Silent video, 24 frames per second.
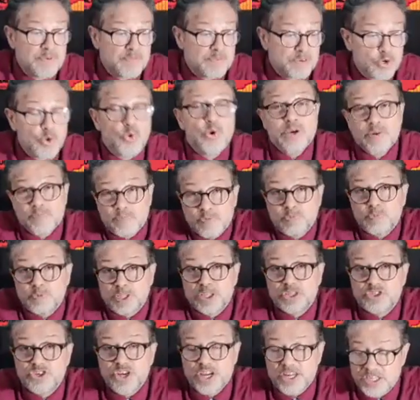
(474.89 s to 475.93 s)
doing
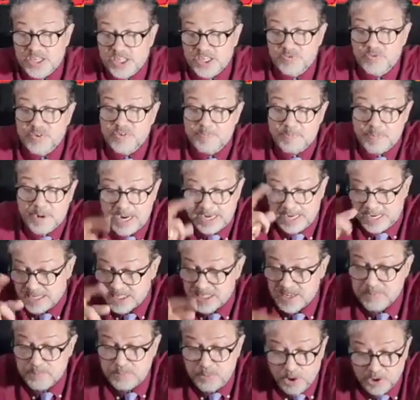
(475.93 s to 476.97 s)
the changes we've made is
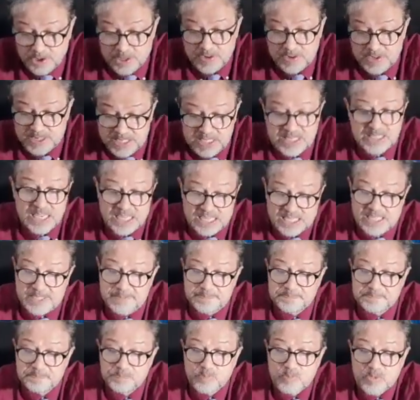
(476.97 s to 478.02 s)
important. Is
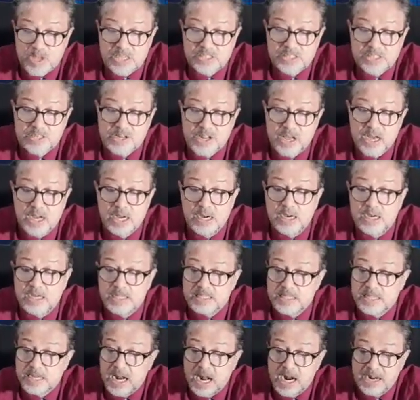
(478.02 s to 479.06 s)

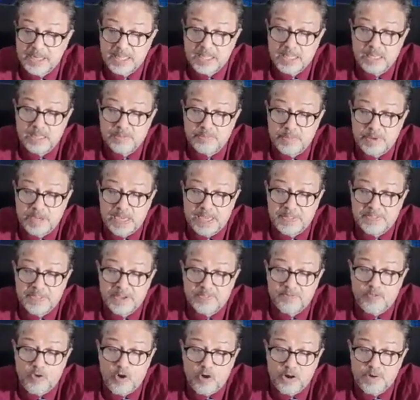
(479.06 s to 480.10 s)
an article in the
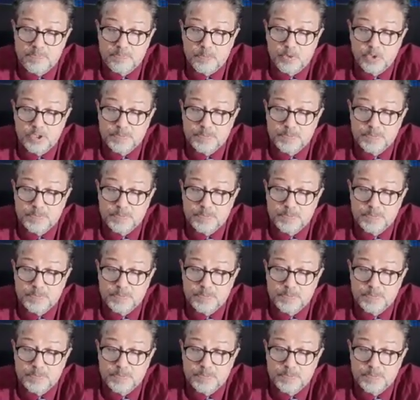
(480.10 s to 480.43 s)
Foreign Post